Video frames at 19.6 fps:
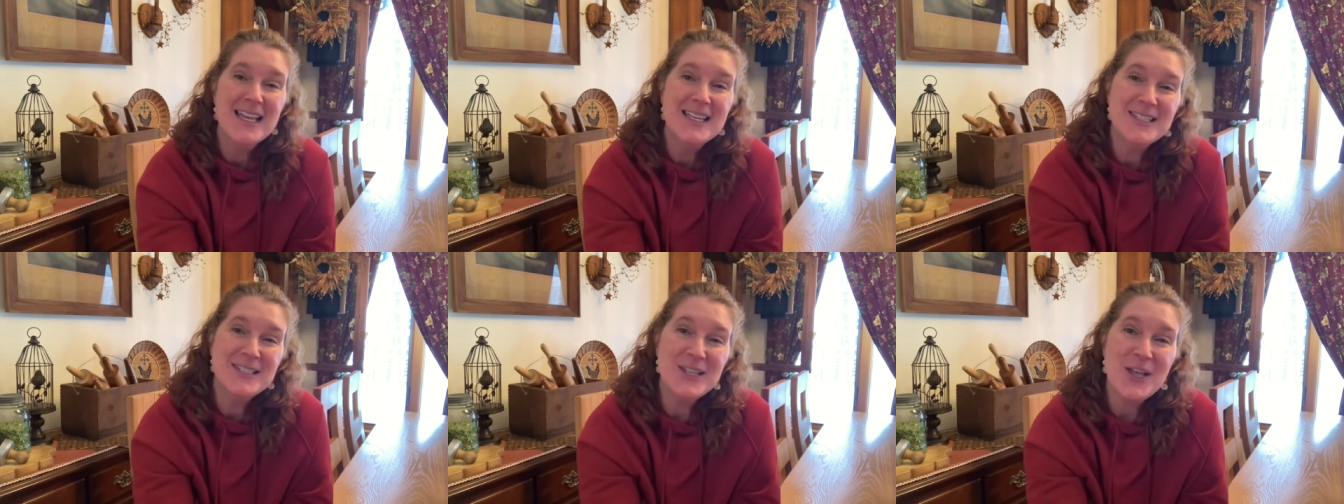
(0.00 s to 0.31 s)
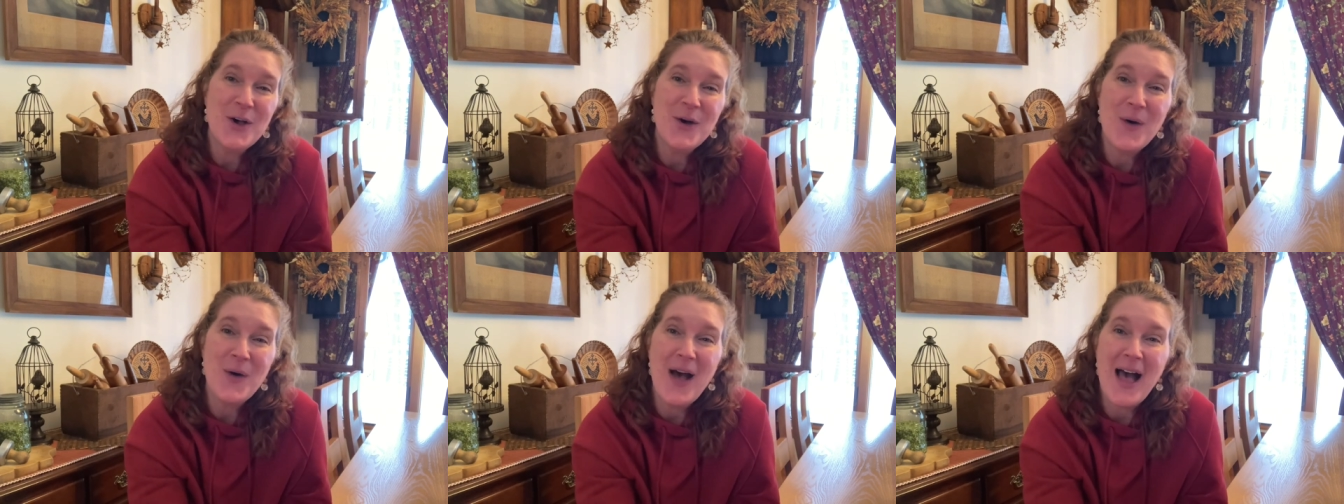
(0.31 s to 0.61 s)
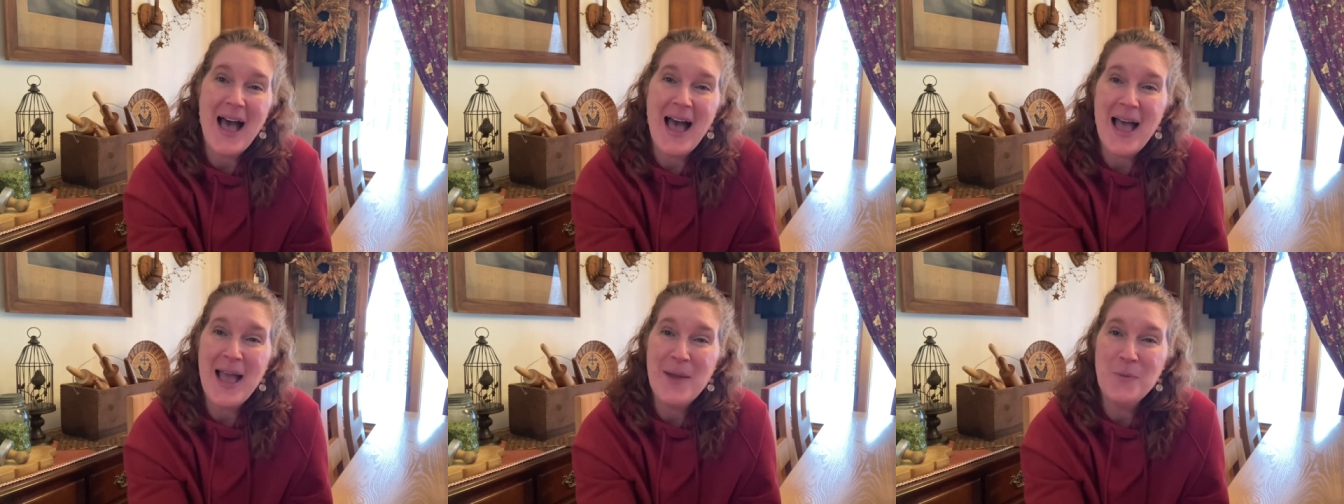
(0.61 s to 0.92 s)
So
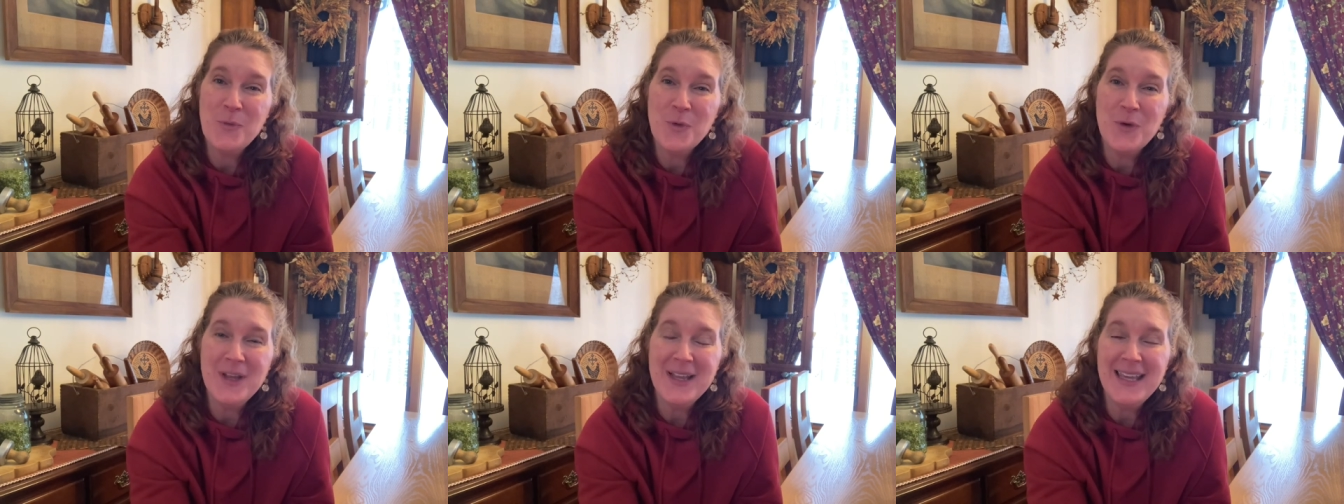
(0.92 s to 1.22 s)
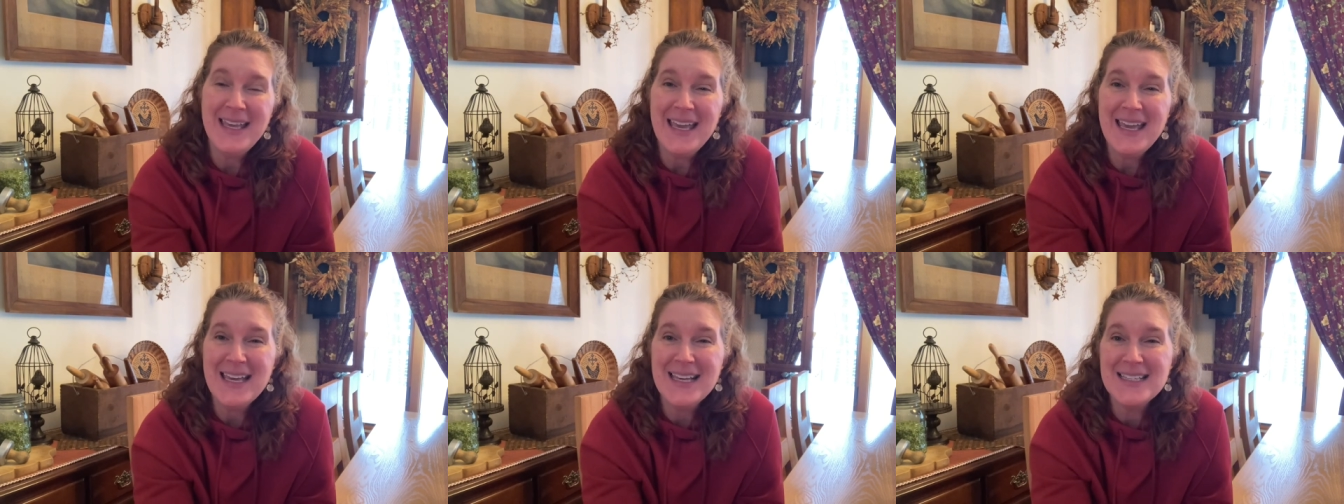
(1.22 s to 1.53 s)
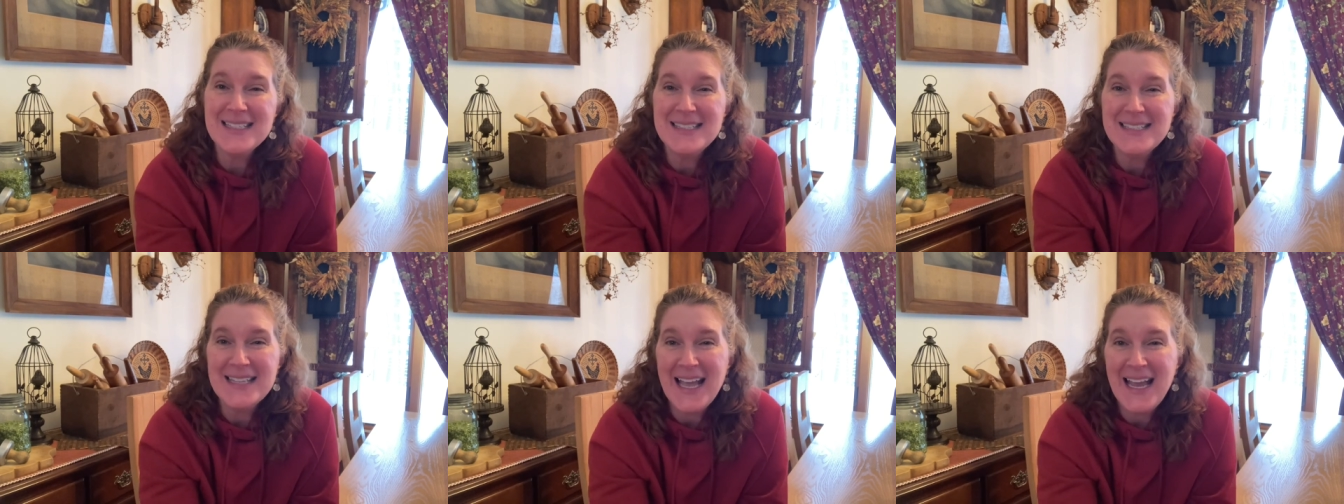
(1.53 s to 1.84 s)
I'm really
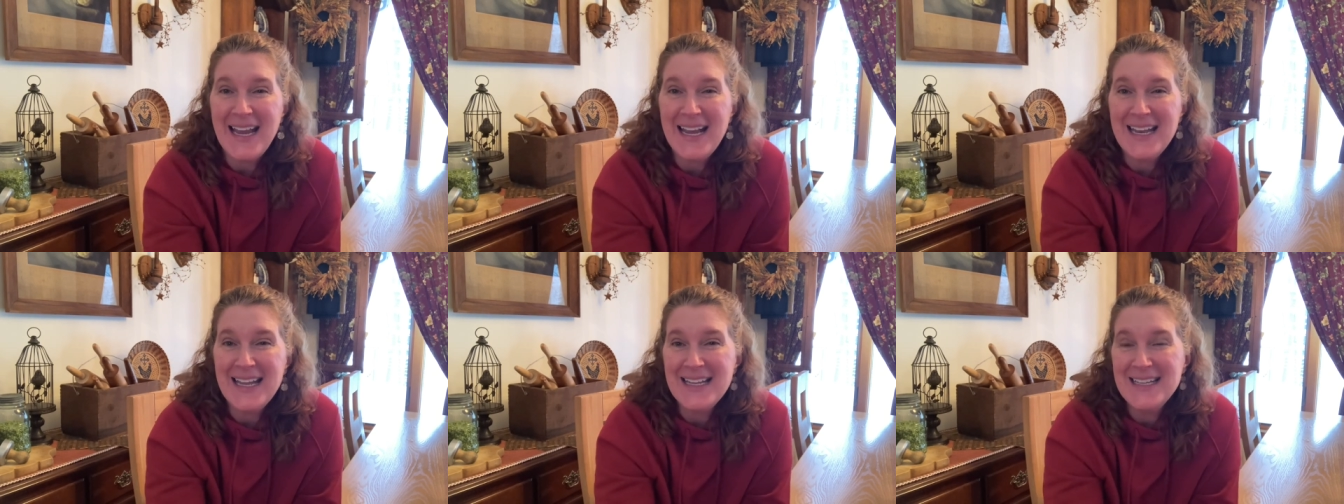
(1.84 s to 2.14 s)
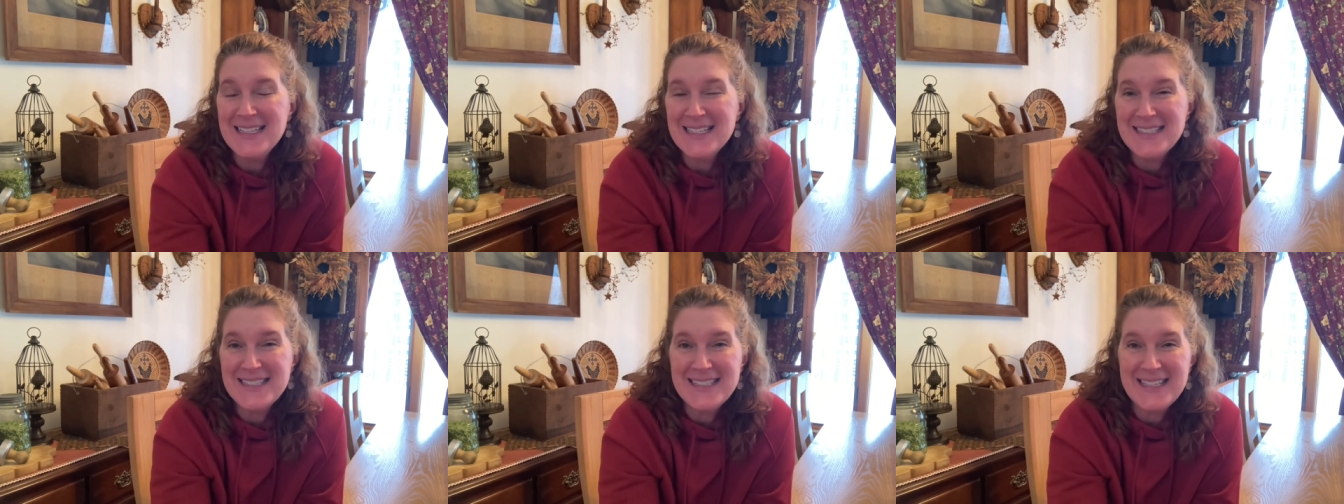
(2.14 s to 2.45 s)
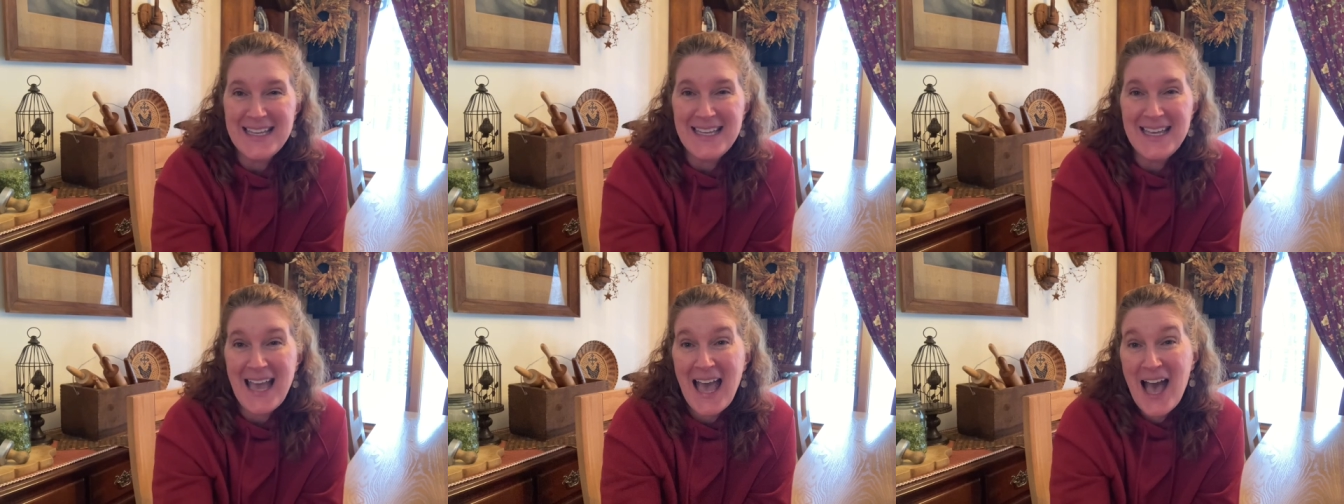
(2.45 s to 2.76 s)
excited to
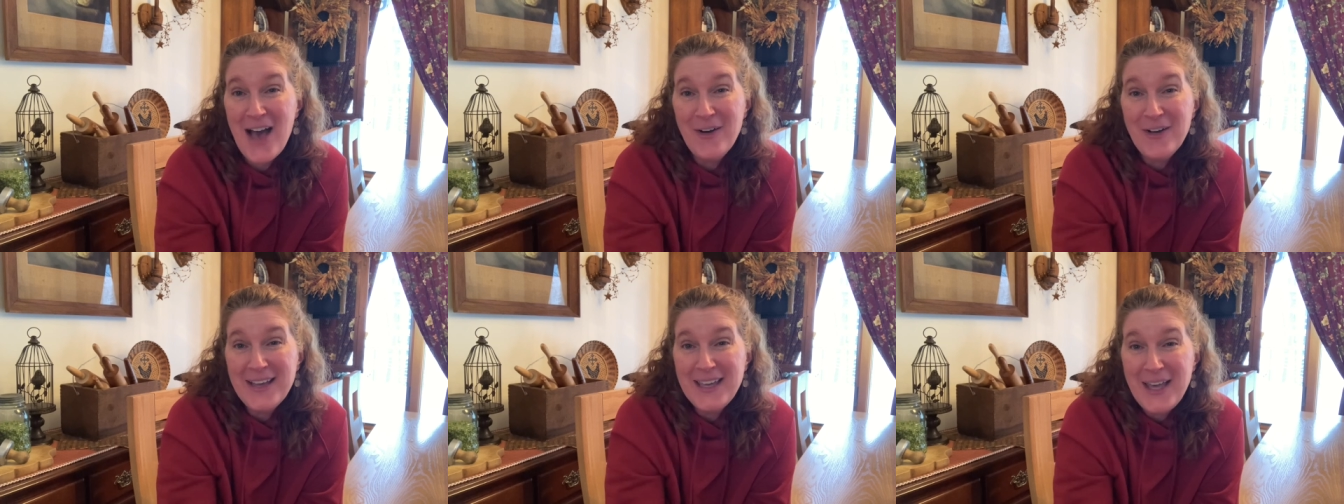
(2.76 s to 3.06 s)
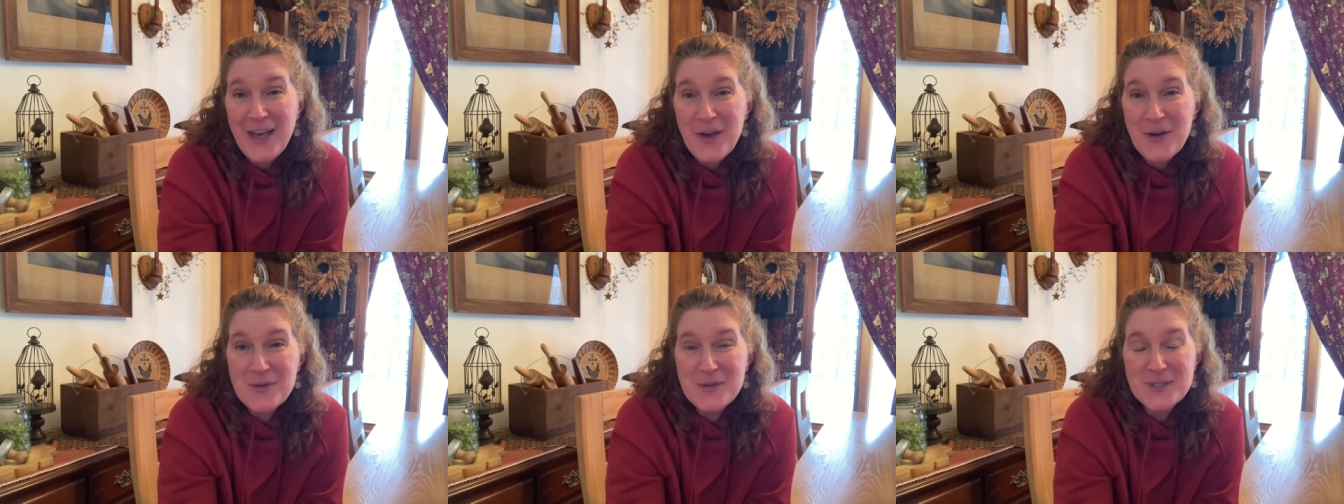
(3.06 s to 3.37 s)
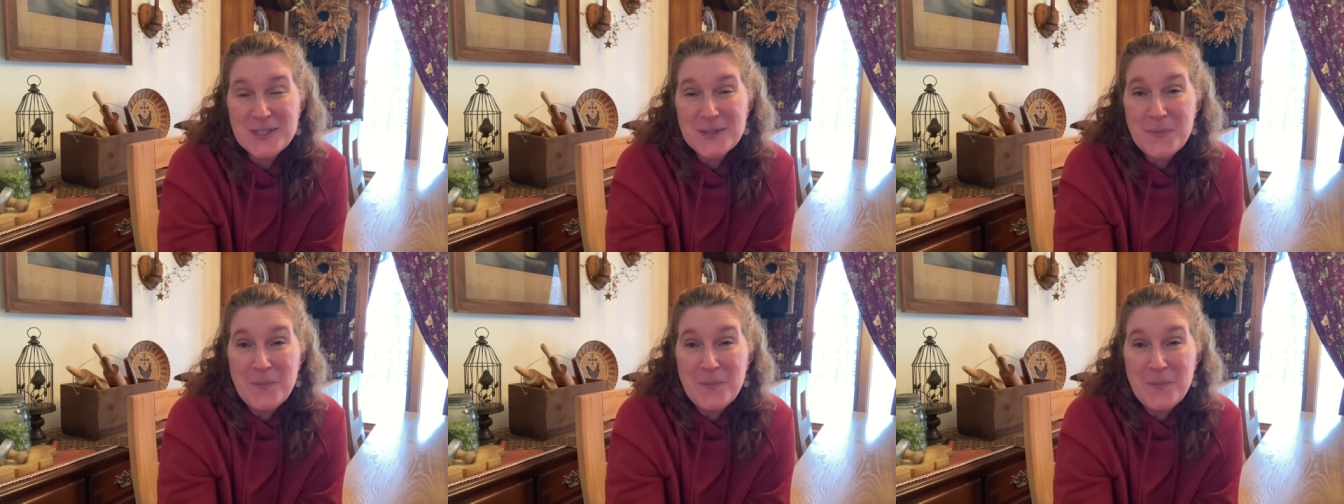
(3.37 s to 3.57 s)
see how it goes.